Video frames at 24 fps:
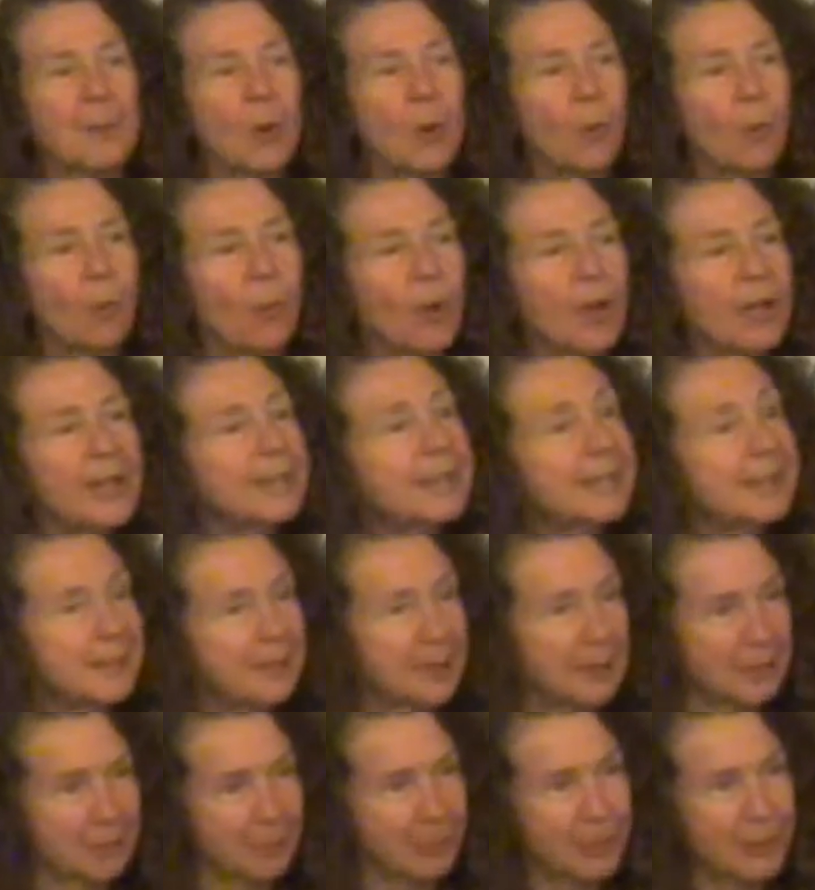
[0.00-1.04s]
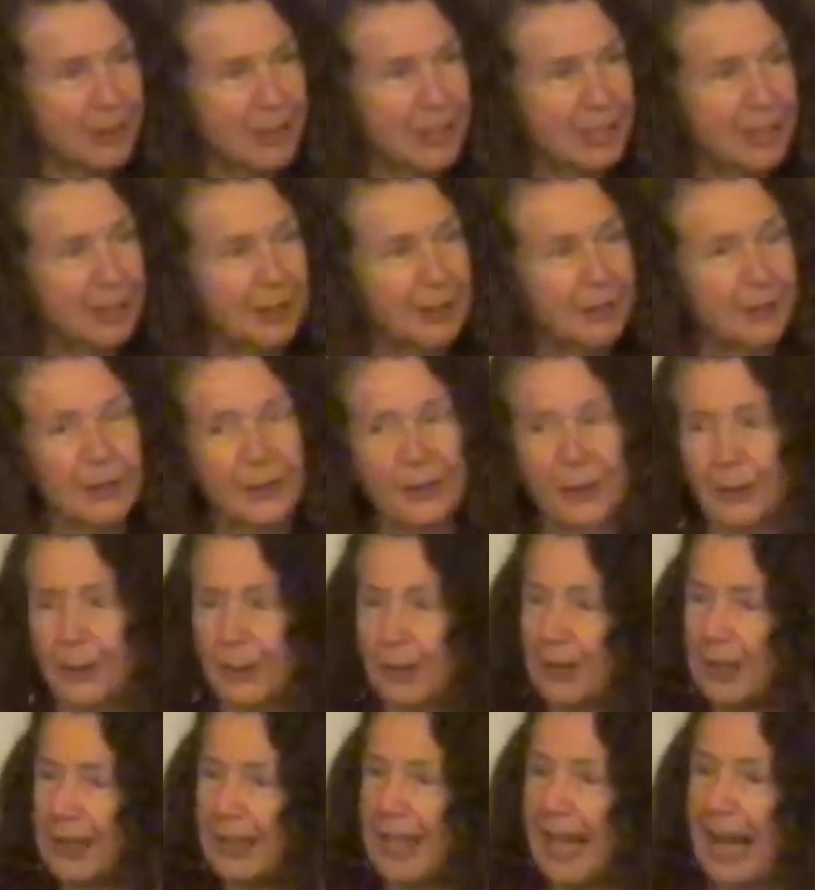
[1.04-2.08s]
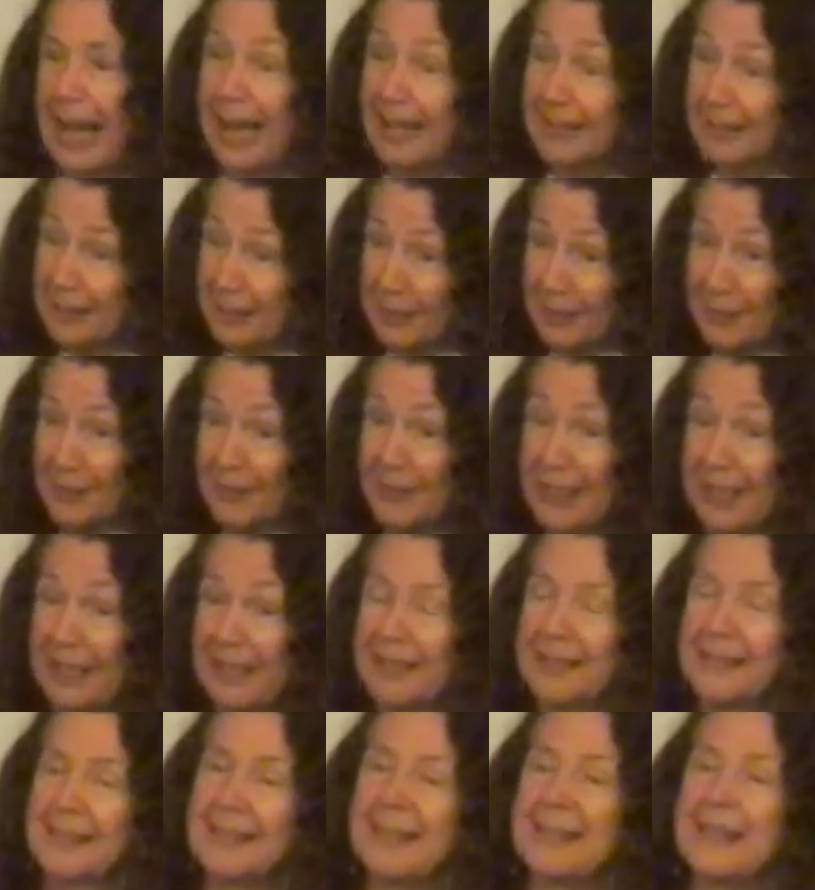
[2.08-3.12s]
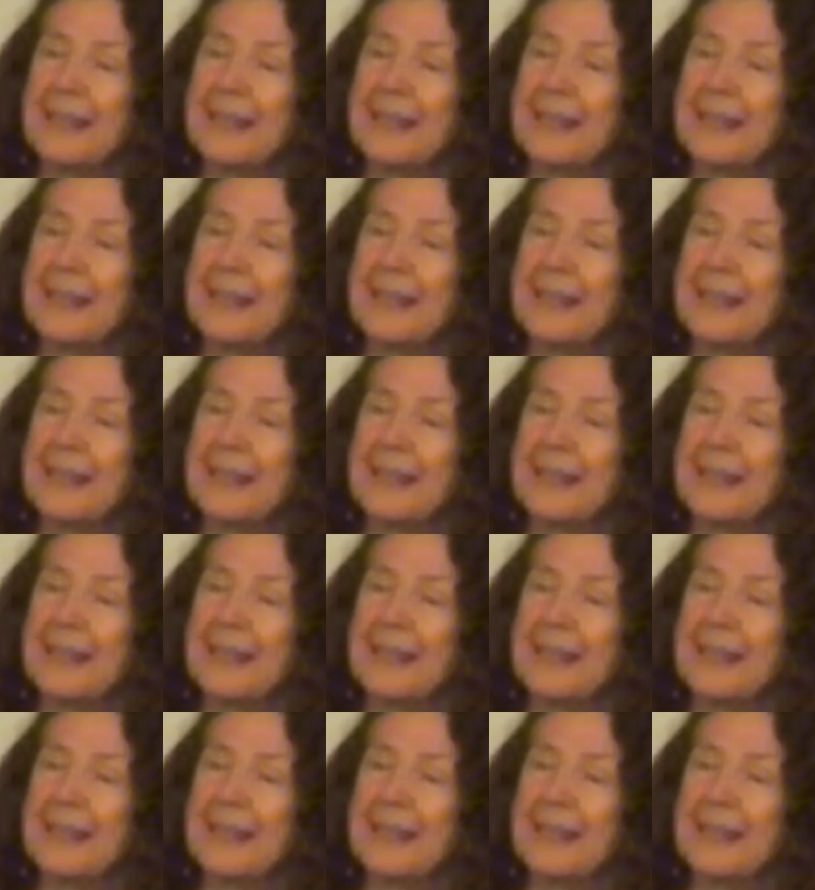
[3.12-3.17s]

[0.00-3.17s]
one particular activity,